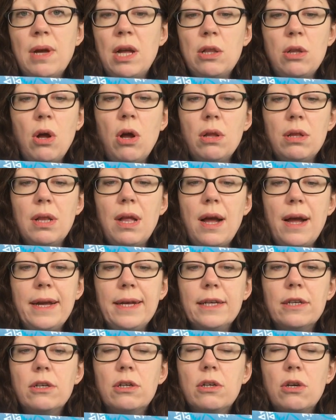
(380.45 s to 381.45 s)
a lot
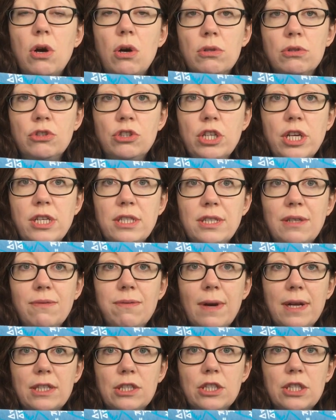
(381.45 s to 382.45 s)
like cotton jersey
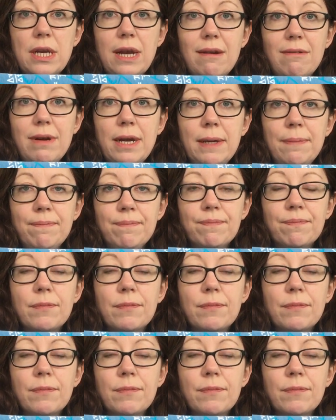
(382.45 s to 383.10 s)
French terry.